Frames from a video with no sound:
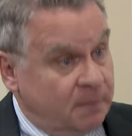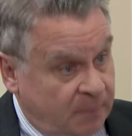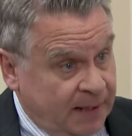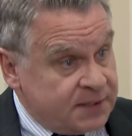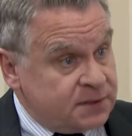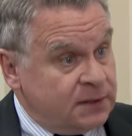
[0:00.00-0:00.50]

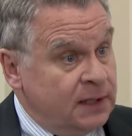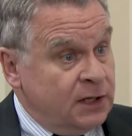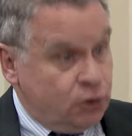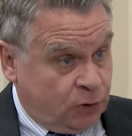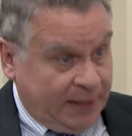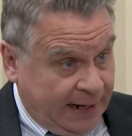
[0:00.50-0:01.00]
pets
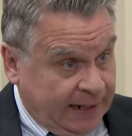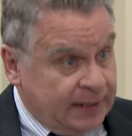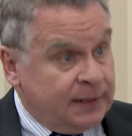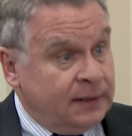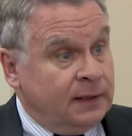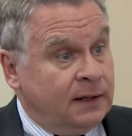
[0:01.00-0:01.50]

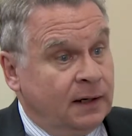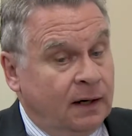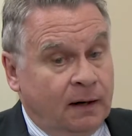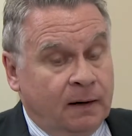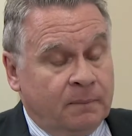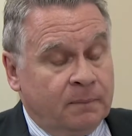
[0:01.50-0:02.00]
today,
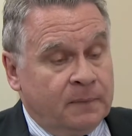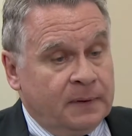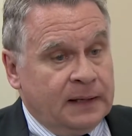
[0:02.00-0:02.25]
um,